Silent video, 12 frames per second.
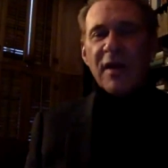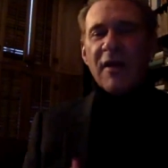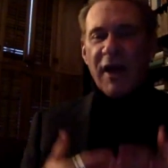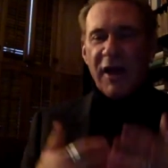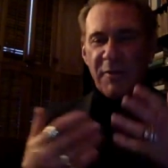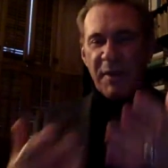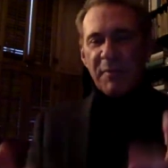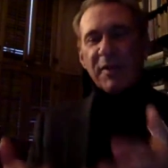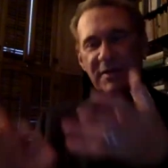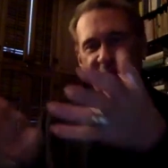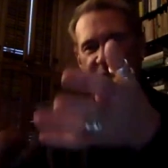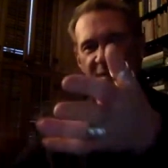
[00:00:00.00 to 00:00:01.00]
I remember,
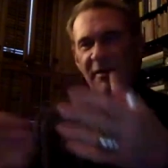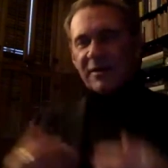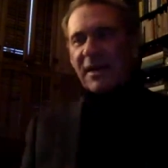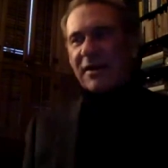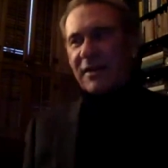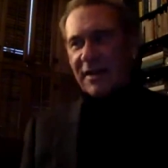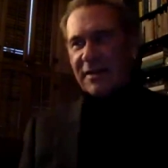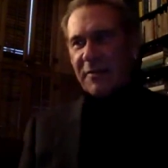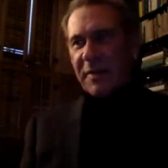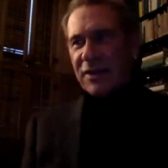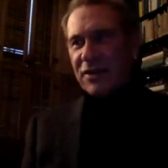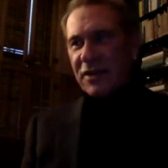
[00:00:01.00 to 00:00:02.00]
as I as I as I
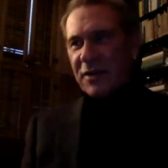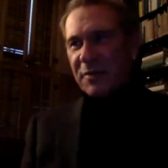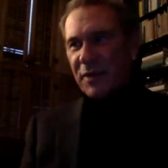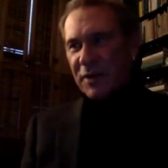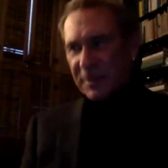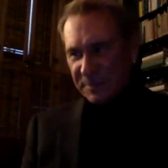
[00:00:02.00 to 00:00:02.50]
mentioned in the book,